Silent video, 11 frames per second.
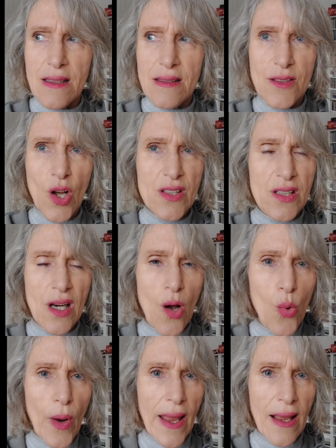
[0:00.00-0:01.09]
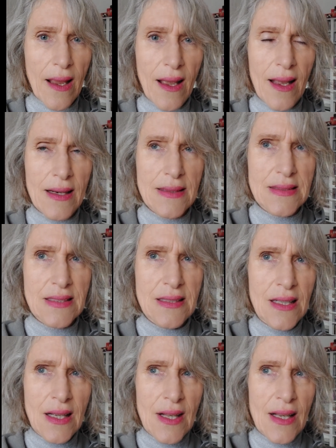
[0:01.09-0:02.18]
not knowing, and
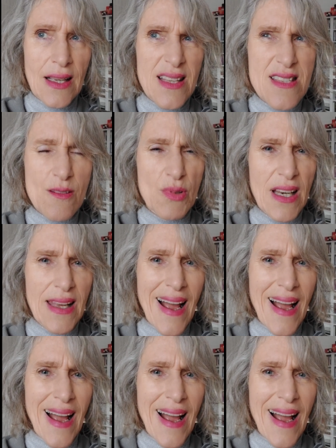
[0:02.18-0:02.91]
it's a really